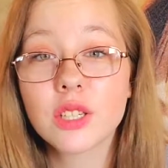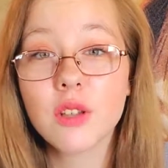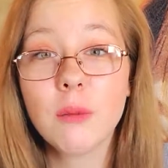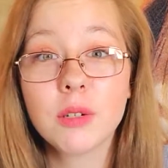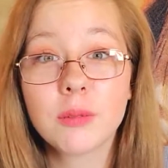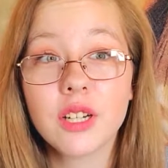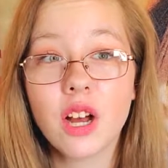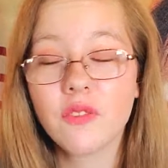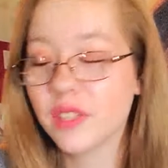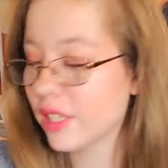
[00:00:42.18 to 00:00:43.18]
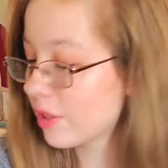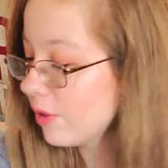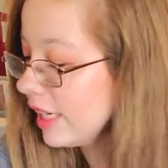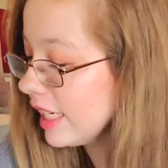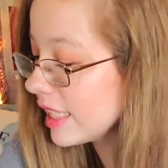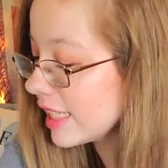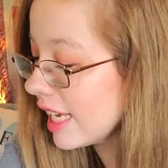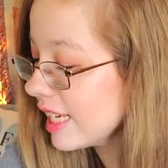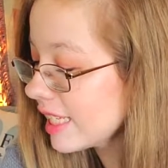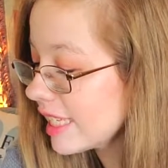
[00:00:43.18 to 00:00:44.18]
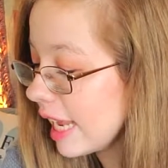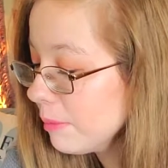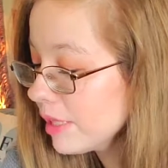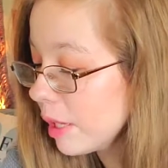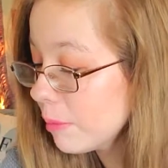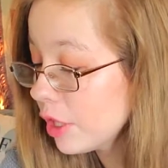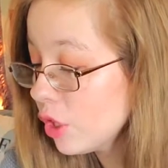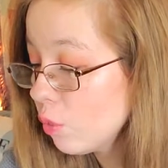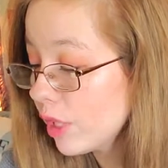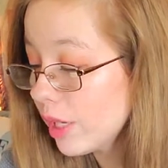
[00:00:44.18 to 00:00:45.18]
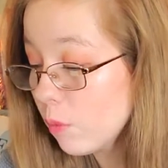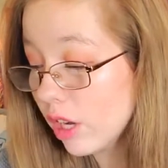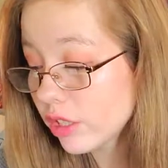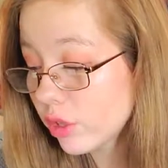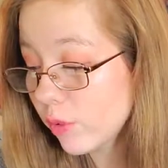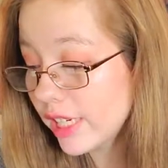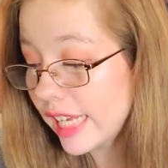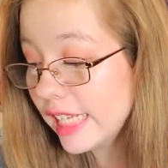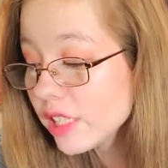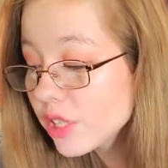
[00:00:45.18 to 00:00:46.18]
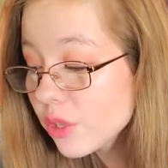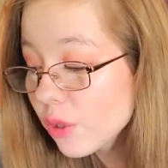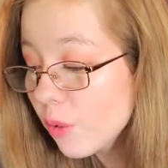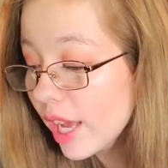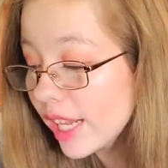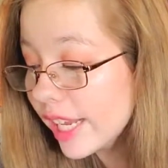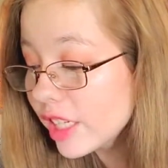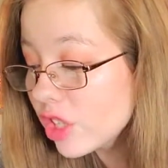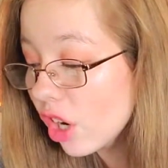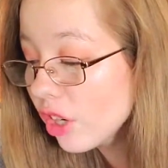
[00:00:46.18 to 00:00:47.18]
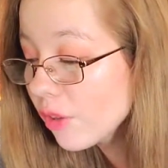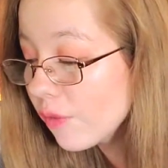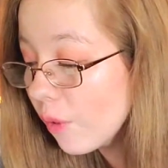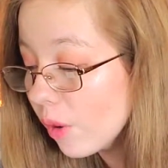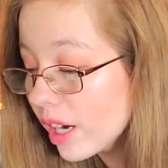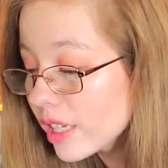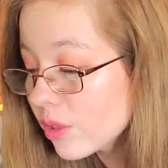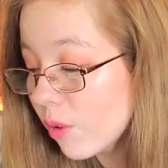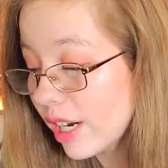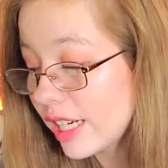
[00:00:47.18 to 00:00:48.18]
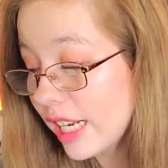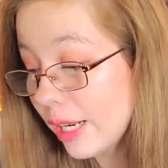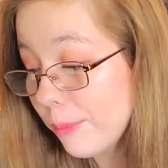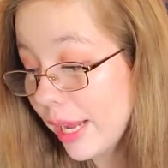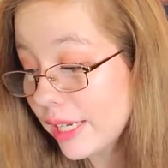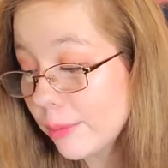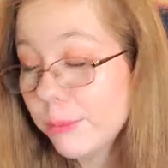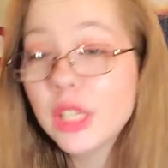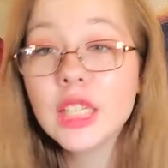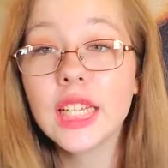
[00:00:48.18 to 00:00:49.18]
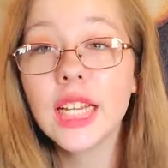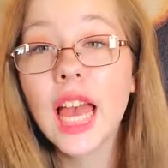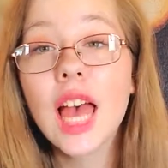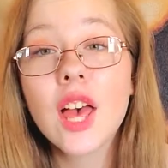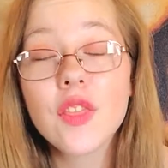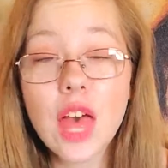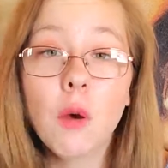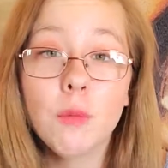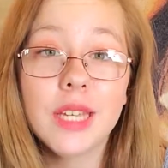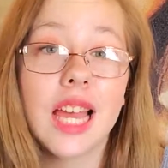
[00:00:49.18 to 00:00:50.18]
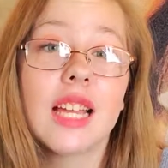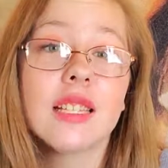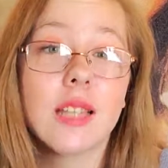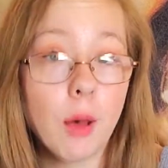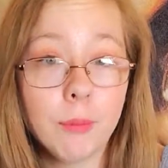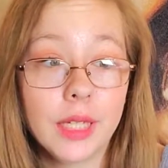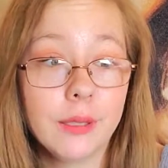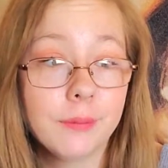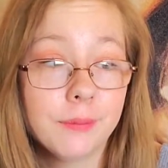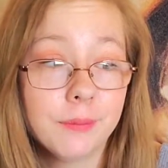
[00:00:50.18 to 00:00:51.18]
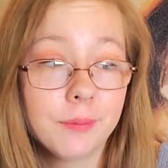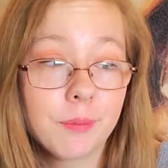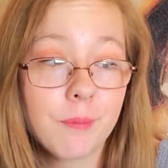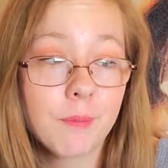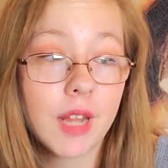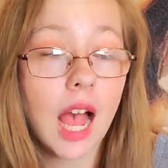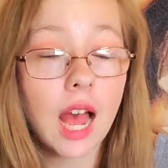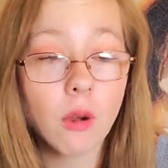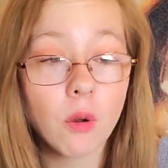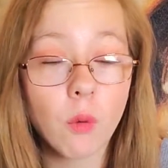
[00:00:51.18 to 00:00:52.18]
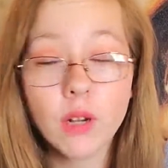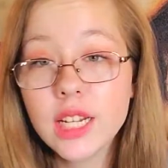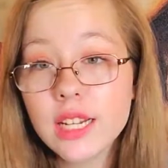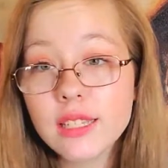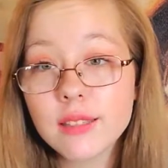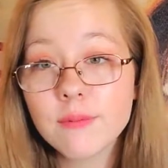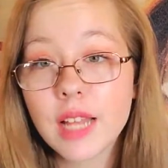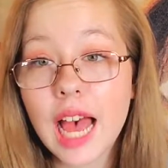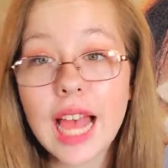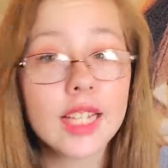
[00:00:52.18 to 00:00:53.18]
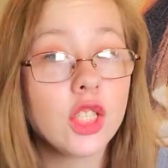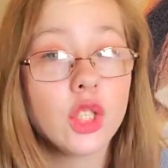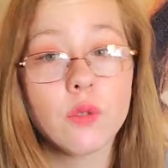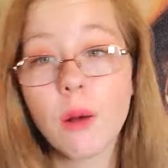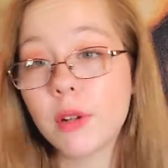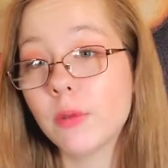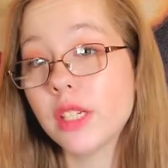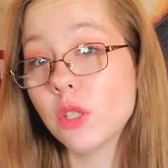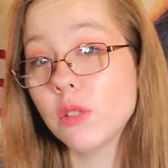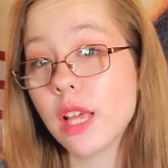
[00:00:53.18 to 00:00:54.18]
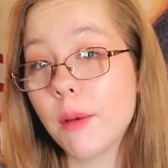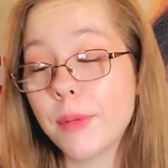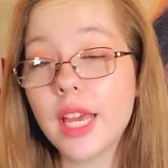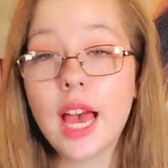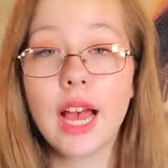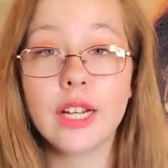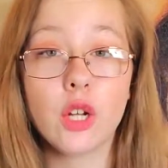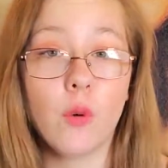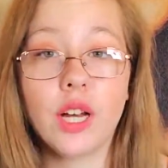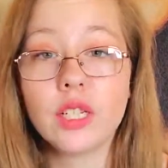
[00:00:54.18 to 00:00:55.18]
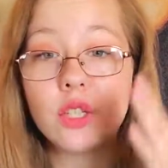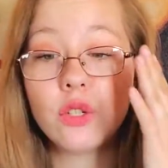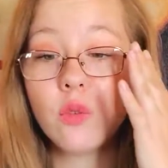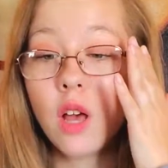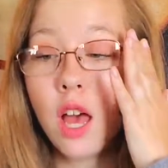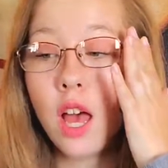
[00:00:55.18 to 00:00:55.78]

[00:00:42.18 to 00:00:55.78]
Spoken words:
so I'm gonna read it off of the screen. It says, name something you wouldn't want to run into in a dark forest or in an abandoned building. That would be a zombie. I don't know what it is. I do not want to run into a zombie. I don't want to